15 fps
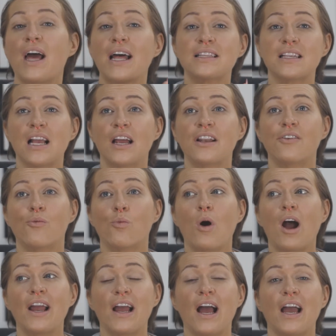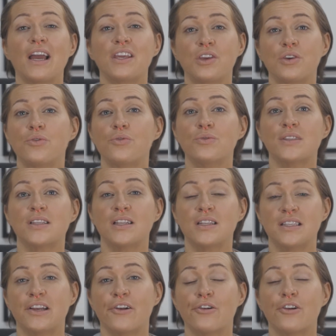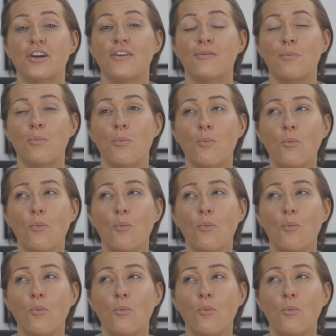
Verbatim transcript: That's kind of why I use concealer